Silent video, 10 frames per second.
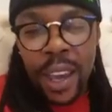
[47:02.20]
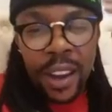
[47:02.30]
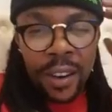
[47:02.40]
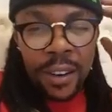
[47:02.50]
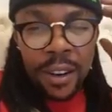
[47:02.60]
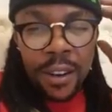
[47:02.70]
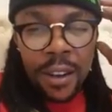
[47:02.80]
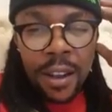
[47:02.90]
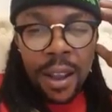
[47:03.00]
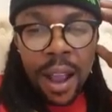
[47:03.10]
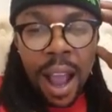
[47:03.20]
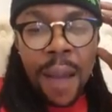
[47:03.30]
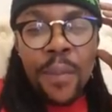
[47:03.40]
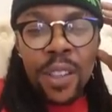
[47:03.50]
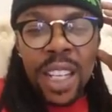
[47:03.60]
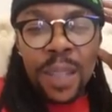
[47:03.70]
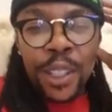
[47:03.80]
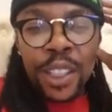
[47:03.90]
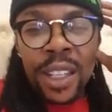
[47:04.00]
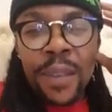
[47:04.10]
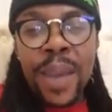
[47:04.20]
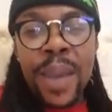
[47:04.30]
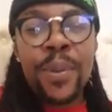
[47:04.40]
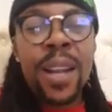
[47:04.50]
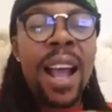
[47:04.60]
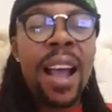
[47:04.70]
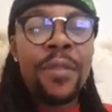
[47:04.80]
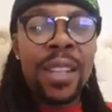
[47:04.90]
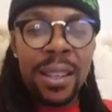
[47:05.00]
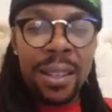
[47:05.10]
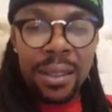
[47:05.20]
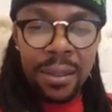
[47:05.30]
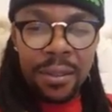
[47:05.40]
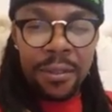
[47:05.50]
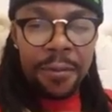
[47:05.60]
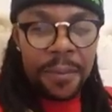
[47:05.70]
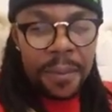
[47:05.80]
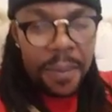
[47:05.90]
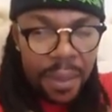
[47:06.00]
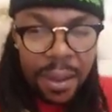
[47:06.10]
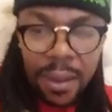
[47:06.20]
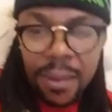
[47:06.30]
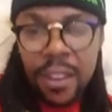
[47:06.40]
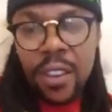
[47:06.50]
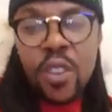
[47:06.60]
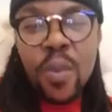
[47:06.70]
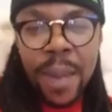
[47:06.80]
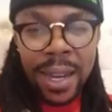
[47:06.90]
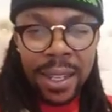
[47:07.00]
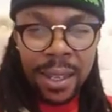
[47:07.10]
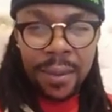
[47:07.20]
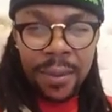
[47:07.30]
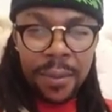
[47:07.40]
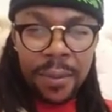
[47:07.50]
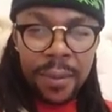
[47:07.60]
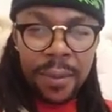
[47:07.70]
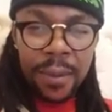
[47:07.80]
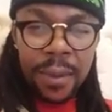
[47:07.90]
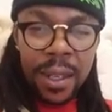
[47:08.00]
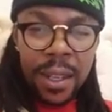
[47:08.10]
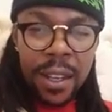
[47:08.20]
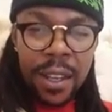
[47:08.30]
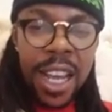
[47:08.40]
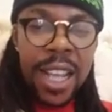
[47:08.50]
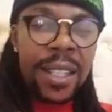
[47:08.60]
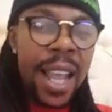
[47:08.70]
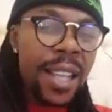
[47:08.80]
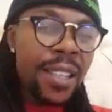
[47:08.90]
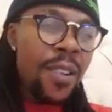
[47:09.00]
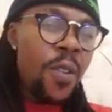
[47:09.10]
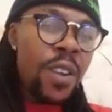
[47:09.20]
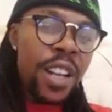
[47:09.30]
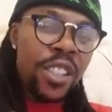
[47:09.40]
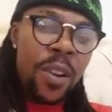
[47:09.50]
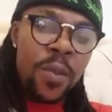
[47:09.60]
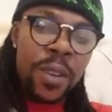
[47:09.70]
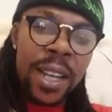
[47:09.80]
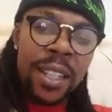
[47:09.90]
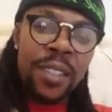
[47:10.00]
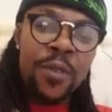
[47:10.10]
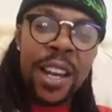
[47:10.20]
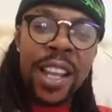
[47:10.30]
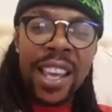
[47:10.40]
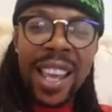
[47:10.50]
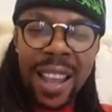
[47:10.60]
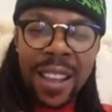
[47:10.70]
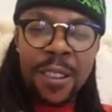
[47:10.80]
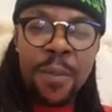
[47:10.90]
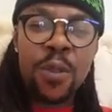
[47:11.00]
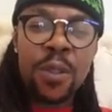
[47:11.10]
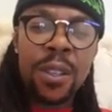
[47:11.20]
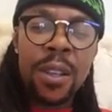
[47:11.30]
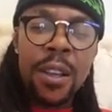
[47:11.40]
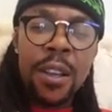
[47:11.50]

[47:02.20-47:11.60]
here, and most especially people that have this humanity. It takes only someone that really cares about